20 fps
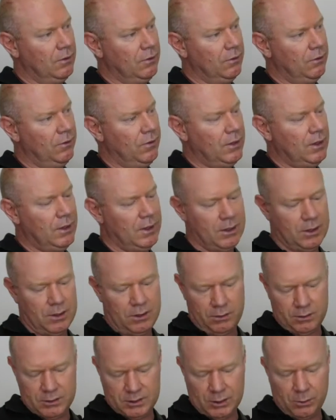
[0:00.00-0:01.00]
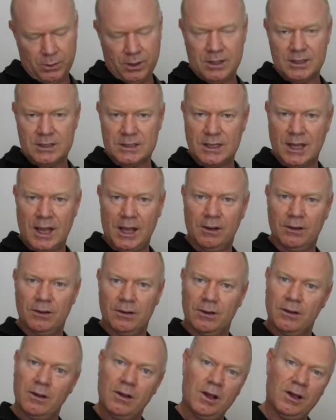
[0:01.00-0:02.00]
So we're going to
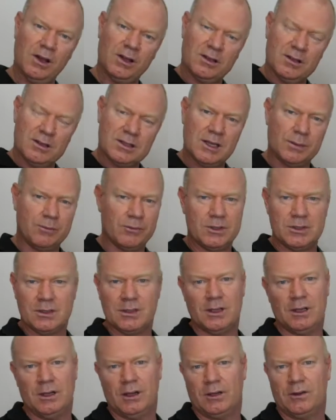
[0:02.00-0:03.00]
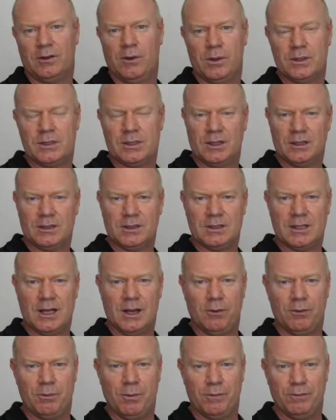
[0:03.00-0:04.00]
start, for some reason I always like to
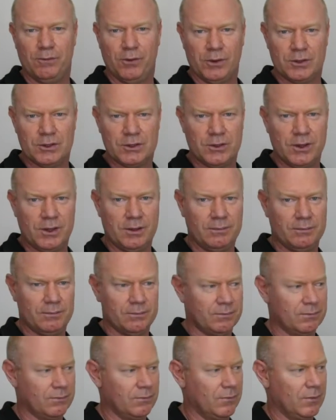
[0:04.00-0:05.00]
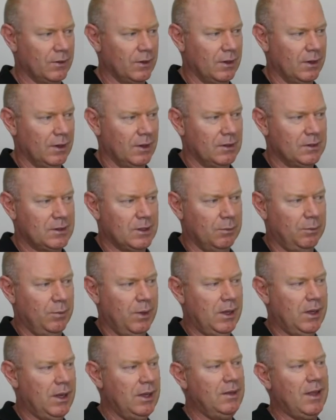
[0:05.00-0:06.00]
start with my first string. So I'm
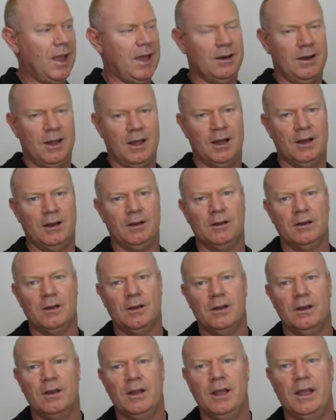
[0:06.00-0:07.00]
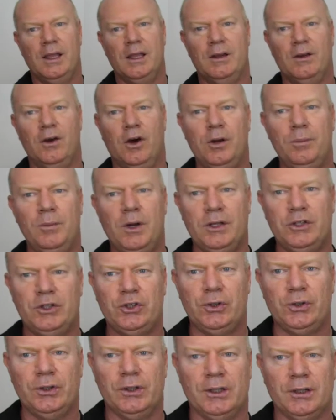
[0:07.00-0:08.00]
picking that now, and on my
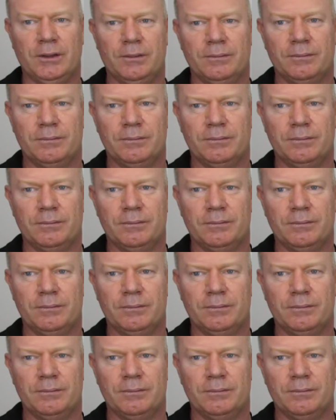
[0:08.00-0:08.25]
tuner